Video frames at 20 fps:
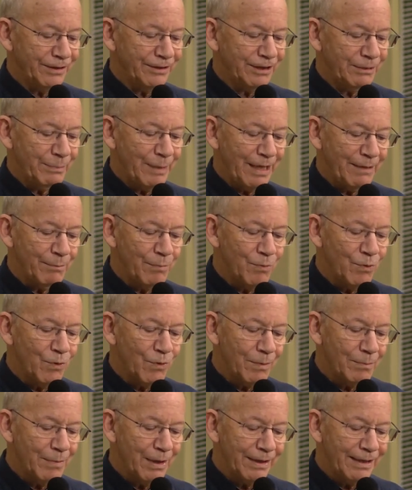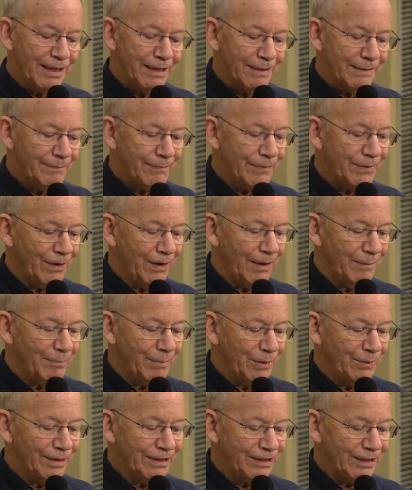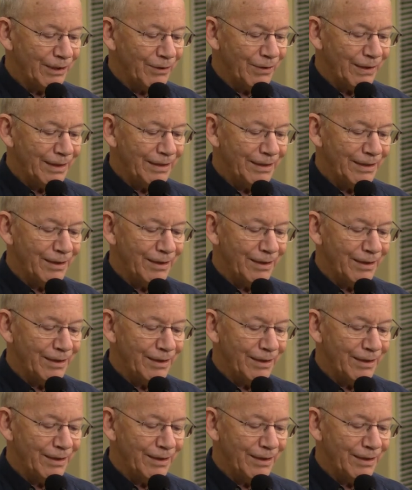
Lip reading: to spend more money on military